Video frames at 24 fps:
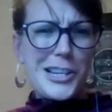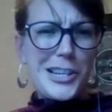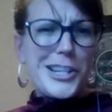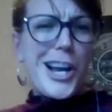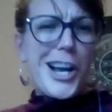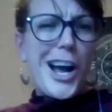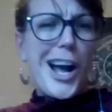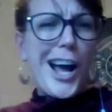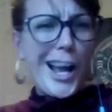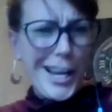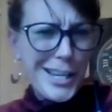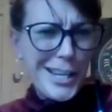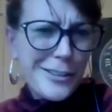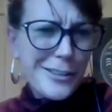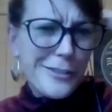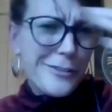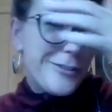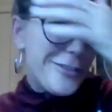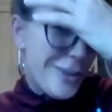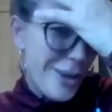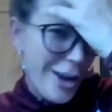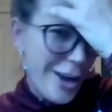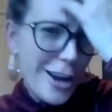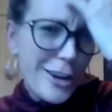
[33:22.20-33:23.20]
kind
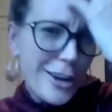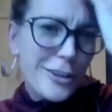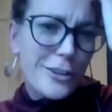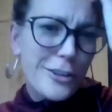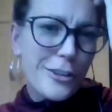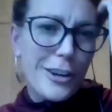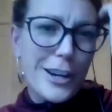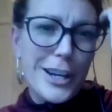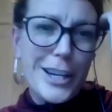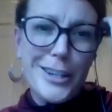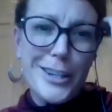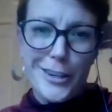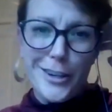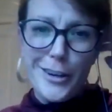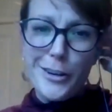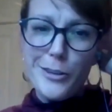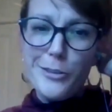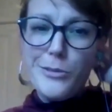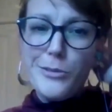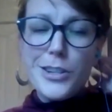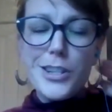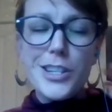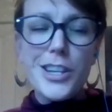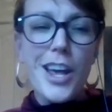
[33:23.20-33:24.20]
of not great
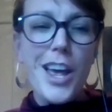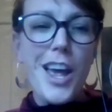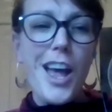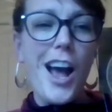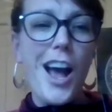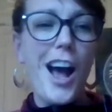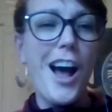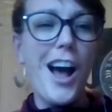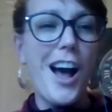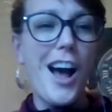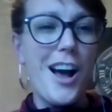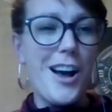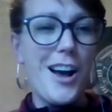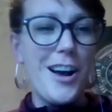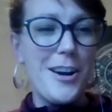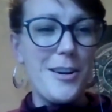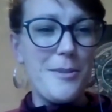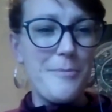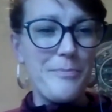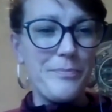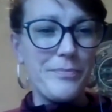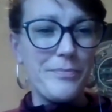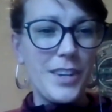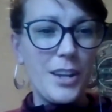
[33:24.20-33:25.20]
note,
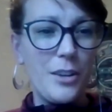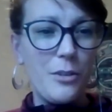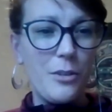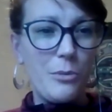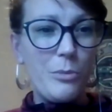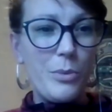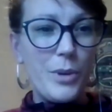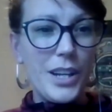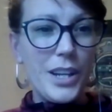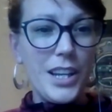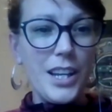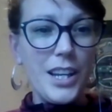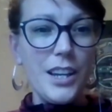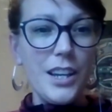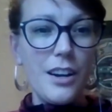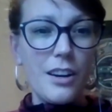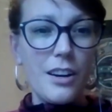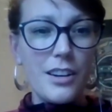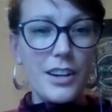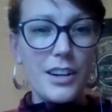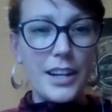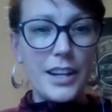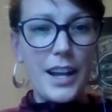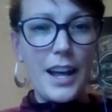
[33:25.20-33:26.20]
we
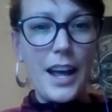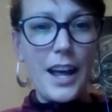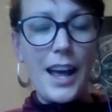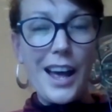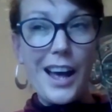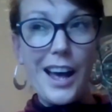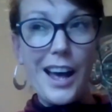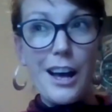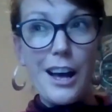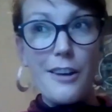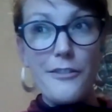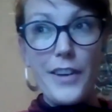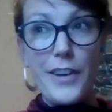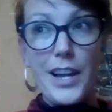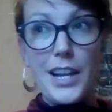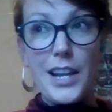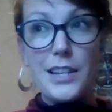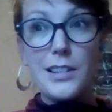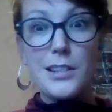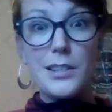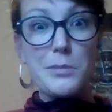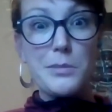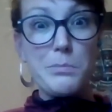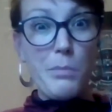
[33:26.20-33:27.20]
are going to have
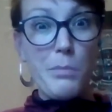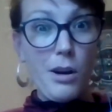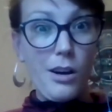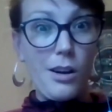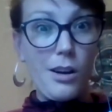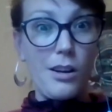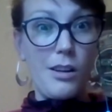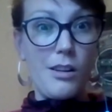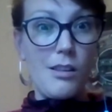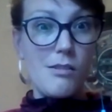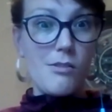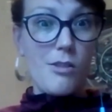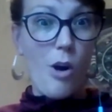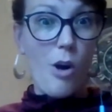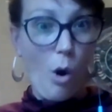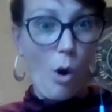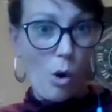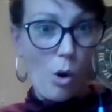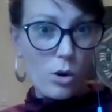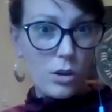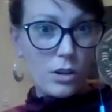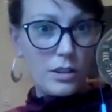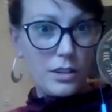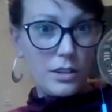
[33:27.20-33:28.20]
a small
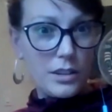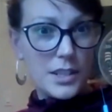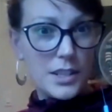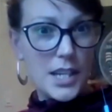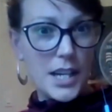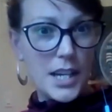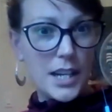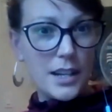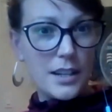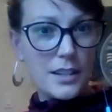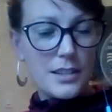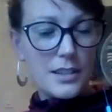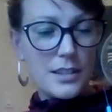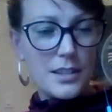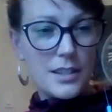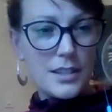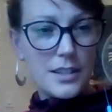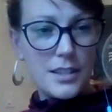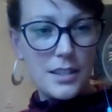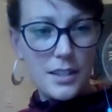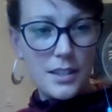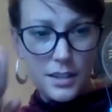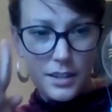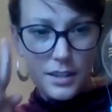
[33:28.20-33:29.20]
coral
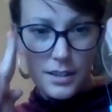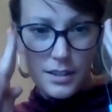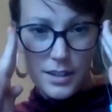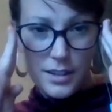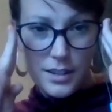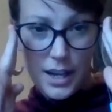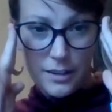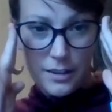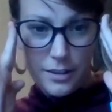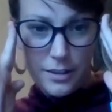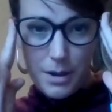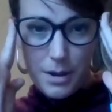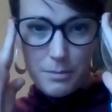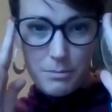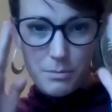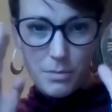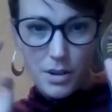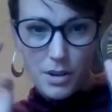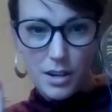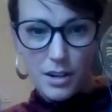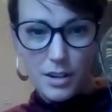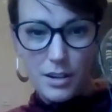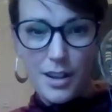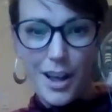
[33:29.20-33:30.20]
dance. Now
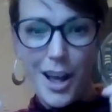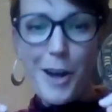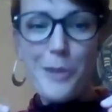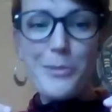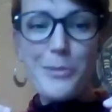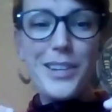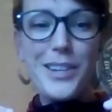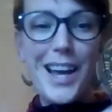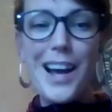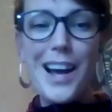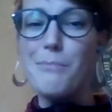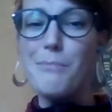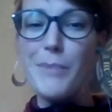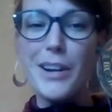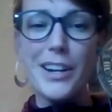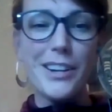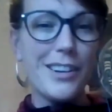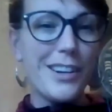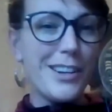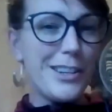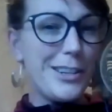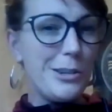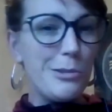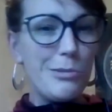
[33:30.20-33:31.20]
remember, oh yeah,
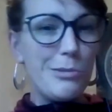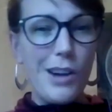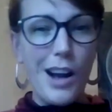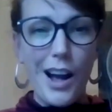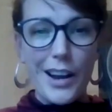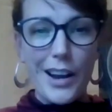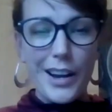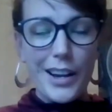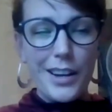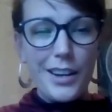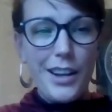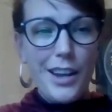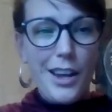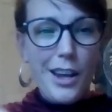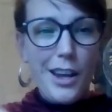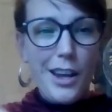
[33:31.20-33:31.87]
Mara, you got it.